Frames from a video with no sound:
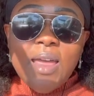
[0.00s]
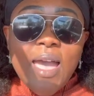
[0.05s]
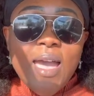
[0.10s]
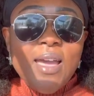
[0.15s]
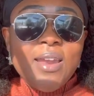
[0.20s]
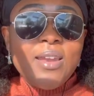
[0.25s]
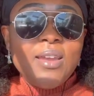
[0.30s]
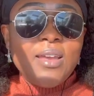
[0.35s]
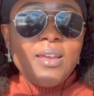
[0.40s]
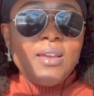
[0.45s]
I
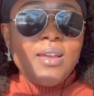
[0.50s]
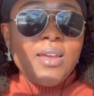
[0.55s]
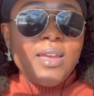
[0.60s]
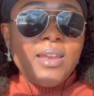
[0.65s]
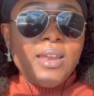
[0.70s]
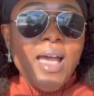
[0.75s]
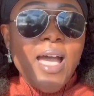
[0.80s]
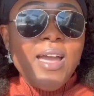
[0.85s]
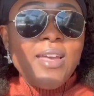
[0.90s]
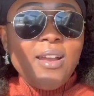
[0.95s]
had
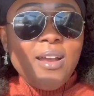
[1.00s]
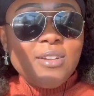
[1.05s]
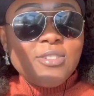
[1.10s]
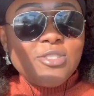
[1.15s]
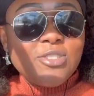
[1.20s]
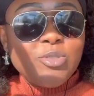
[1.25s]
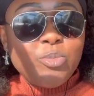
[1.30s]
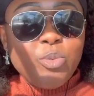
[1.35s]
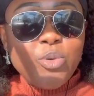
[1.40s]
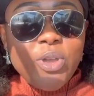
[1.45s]
an eye
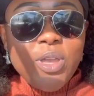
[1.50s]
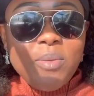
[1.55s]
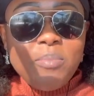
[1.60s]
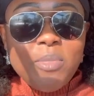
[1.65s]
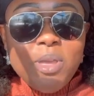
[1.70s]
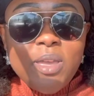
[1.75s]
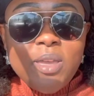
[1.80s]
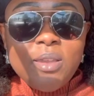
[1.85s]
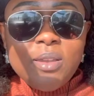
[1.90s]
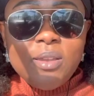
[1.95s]
doctor's
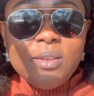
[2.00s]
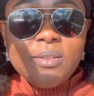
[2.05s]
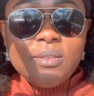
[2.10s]
appointment